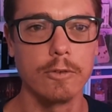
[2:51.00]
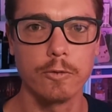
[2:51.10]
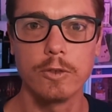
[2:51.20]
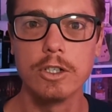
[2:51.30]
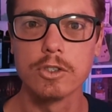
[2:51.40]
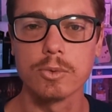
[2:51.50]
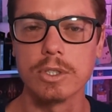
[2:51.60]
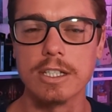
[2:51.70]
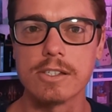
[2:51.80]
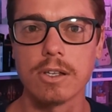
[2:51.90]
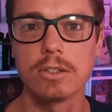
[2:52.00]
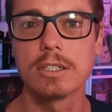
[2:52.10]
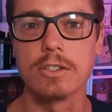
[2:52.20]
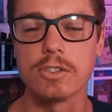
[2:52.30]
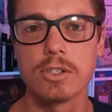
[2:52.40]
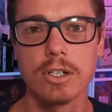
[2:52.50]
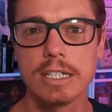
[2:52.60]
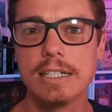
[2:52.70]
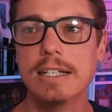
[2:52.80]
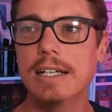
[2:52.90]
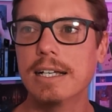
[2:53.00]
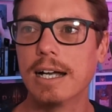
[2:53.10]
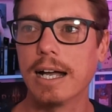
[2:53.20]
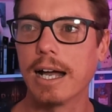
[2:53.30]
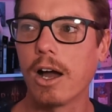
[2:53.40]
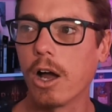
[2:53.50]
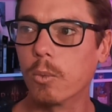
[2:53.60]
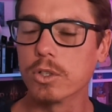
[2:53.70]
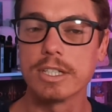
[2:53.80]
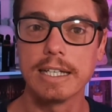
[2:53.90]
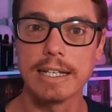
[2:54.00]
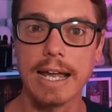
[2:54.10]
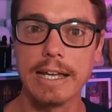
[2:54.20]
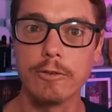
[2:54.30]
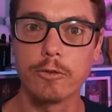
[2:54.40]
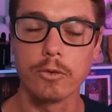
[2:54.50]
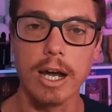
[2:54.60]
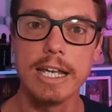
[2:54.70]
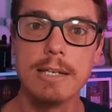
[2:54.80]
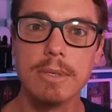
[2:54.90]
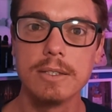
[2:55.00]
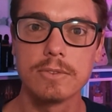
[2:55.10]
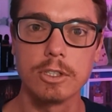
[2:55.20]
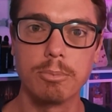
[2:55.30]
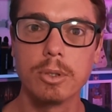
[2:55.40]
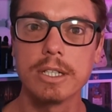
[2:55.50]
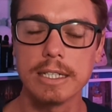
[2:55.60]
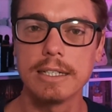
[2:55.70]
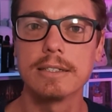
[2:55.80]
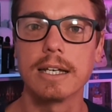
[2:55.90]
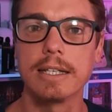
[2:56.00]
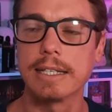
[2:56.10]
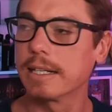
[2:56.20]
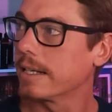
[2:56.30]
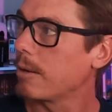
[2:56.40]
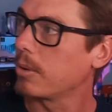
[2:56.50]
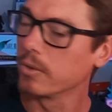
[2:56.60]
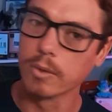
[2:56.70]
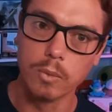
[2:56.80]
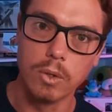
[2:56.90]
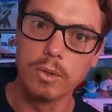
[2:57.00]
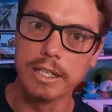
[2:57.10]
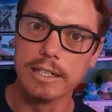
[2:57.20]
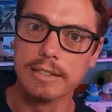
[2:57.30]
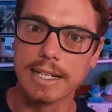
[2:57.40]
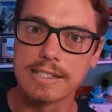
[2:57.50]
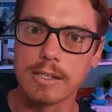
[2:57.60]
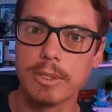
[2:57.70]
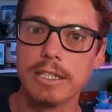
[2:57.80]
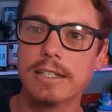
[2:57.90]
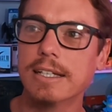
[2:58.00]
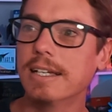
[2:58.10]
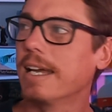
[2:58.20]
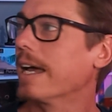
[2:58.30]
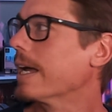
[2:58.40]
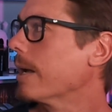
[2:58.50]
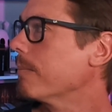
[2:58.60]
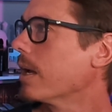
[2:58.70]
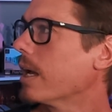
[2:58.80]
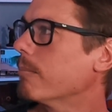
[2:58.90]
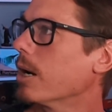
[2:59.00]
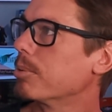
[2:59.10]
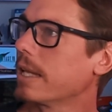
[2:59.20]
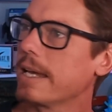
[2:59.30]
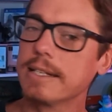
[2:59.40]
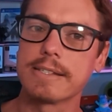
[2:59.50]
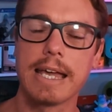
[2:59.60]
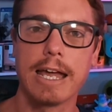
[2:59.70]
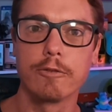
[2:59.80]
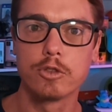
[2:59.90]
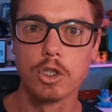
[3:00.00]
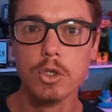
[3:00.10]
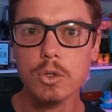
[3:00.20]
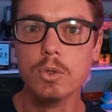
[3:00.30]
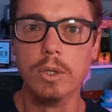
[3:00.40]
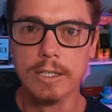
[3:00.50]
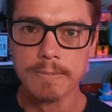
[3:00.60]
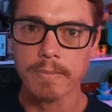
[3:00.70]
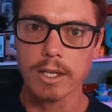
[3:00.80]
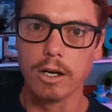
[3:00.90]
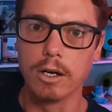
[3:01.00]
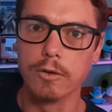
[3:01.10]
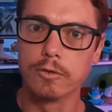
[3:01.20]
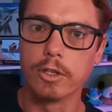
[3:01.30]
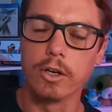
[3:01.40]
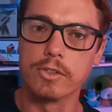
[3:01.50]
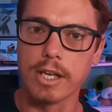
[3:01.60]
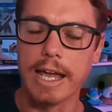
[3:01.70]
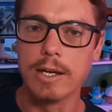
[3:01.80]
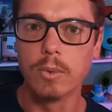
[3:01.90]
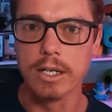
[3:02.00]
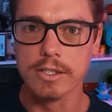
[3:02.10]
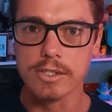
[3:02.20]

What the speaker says: feels really solid and sturdy. I want to get a frame to put it in and then get it up on the wall here next to me. And my plan is to have two of those A1